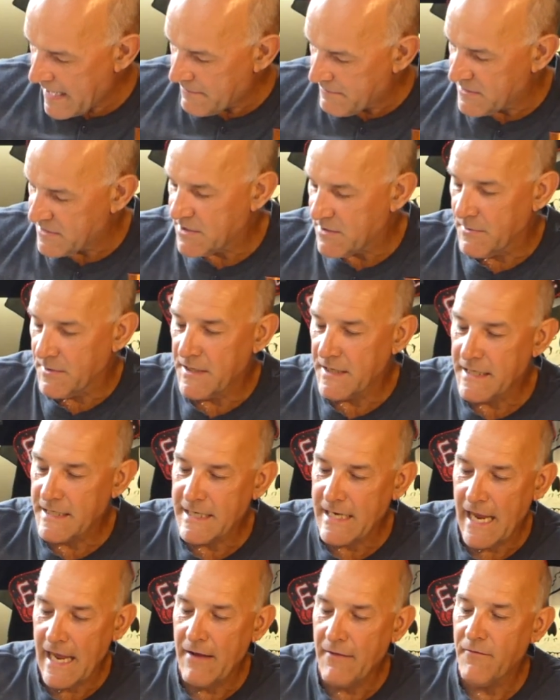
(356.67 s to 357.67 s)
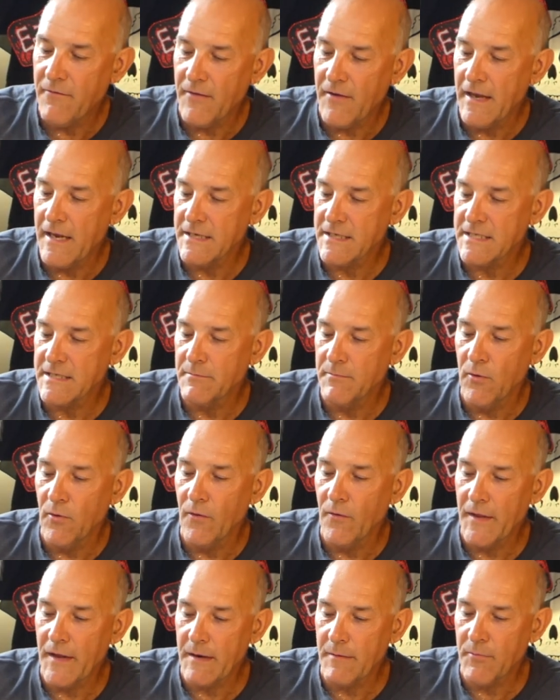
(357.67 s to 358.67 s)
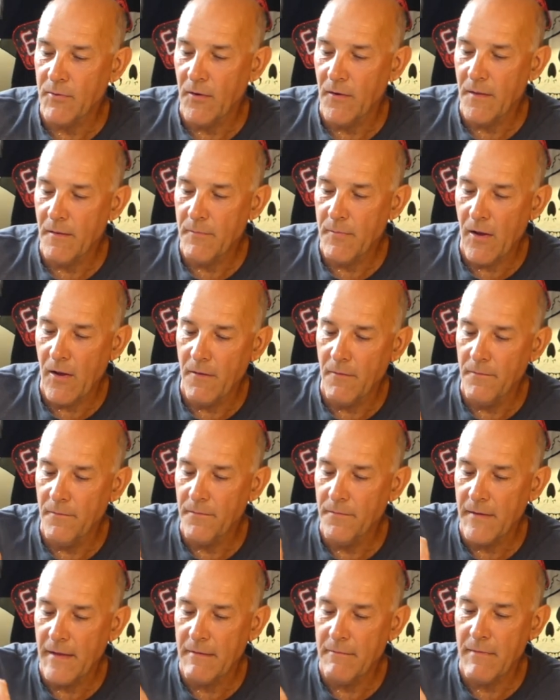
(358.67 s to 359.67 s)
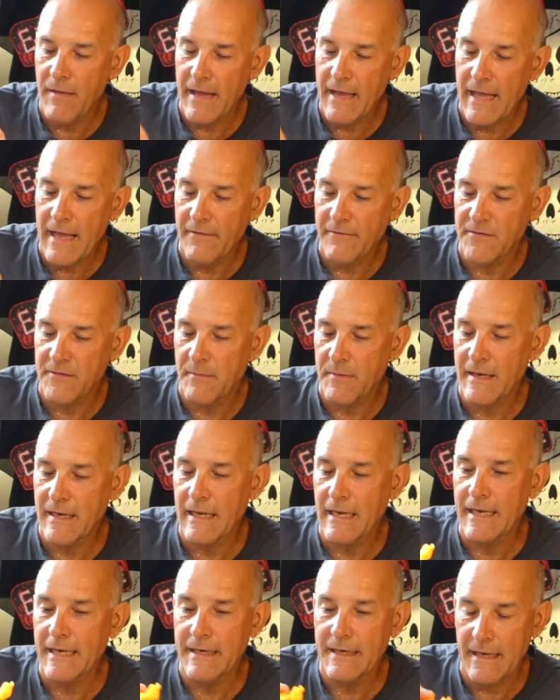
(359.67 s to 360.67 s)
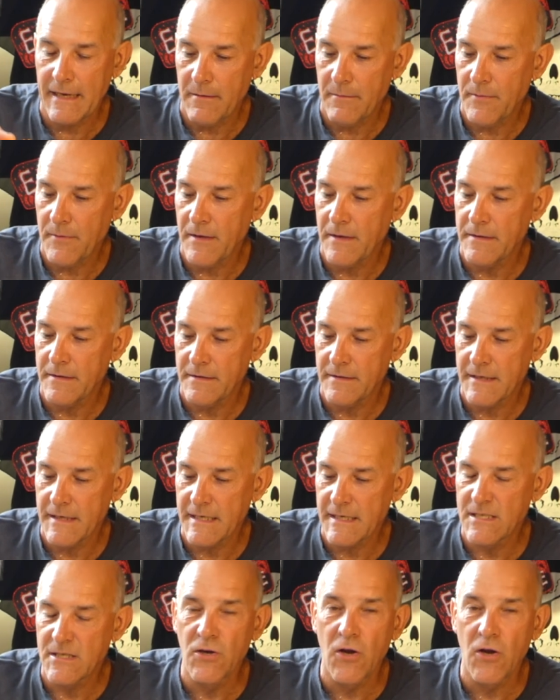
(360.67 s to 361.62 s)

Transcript: Some of these have support that are put at the bottom and may have to be cleaned up and things.